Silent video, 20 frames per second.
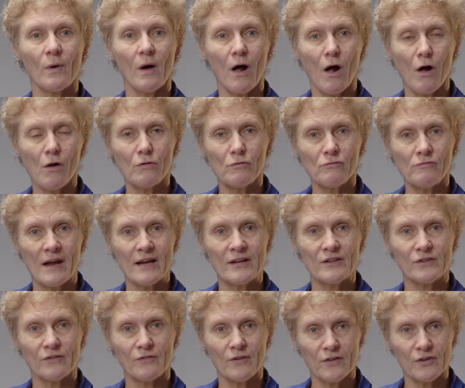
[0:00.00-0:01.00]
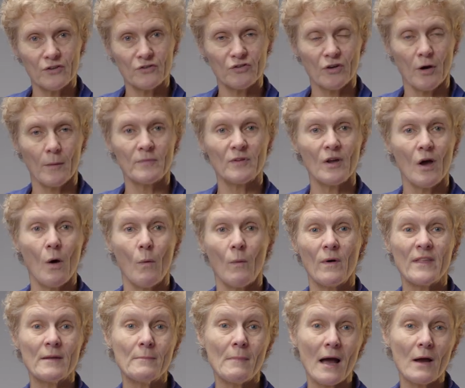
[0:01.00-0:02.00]
a whole range of other jobs
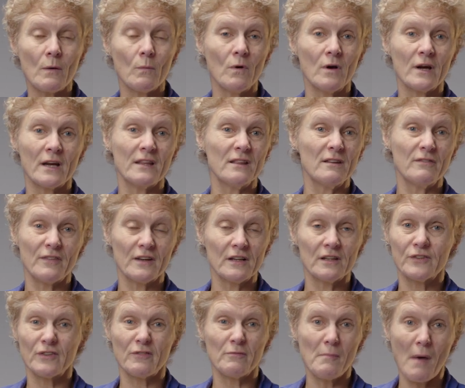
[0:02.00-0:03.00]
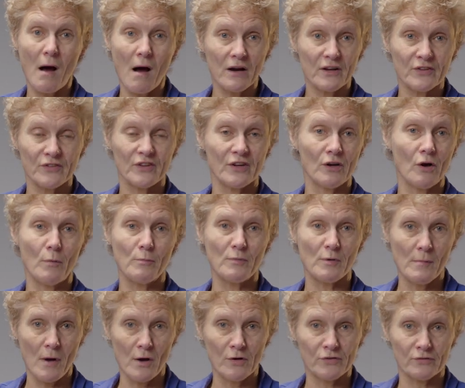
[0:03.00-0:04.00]
where they might work in the fields of marketing or
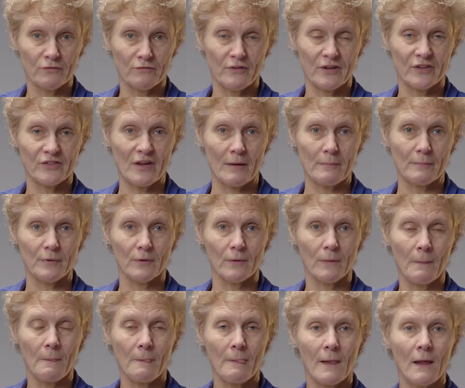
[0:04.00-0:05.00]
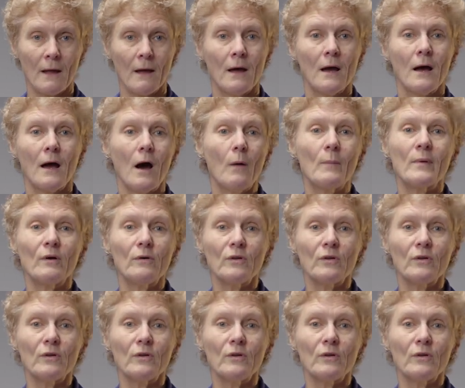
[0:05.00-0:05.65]
promotion, for example. And we